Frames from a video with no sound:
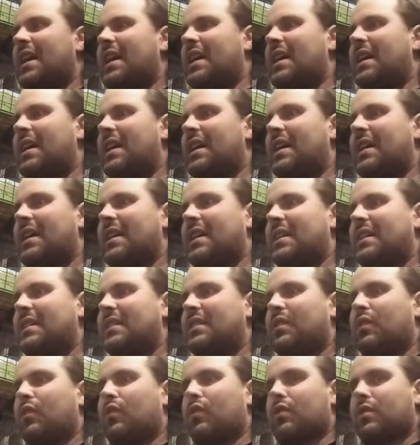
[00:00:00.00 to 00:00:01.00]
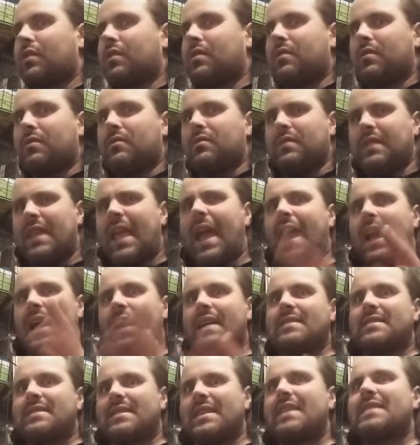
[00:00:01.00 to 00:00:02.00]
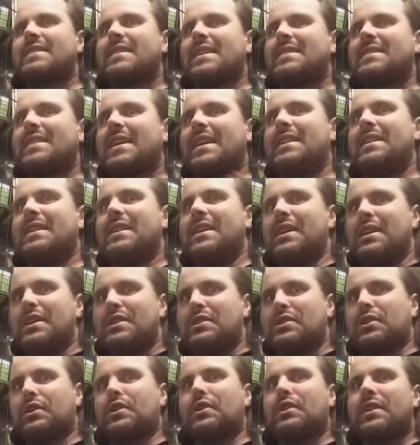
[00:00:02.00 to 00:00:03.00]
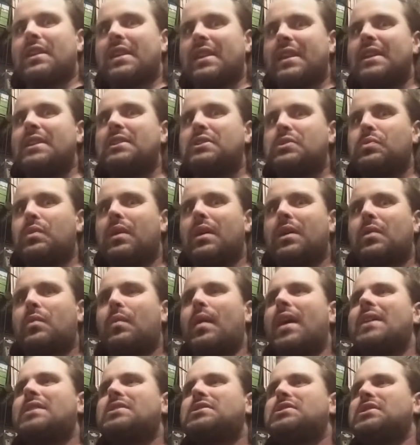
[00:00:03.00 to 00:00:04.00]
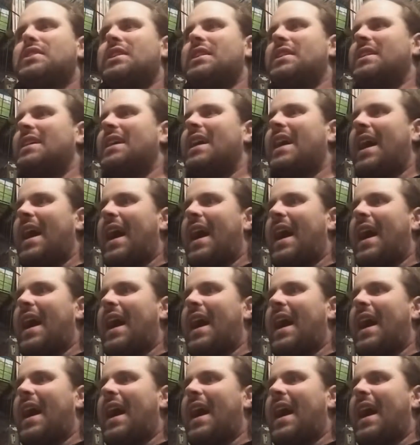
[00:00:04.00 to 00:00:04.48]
or yeah, as I said, turn it into a question.